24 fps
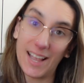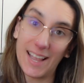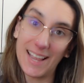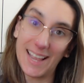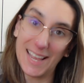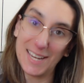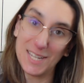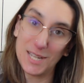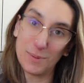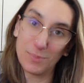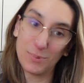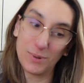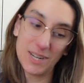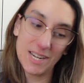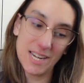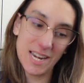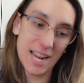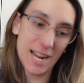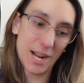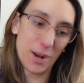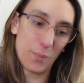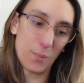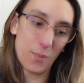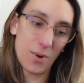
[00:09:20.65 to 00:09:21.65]
I end up
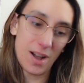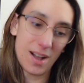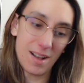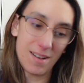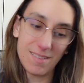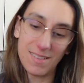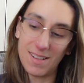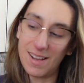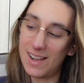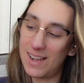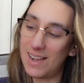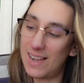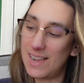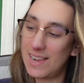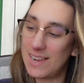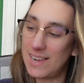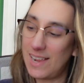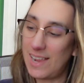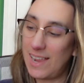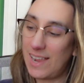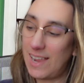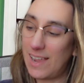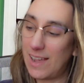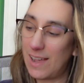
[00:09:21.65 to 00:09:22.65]
reading while
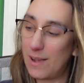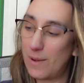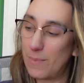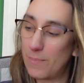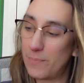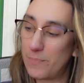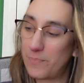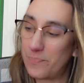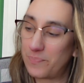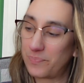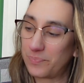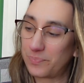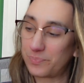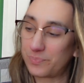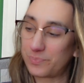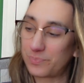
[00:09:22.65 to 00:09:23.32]
I am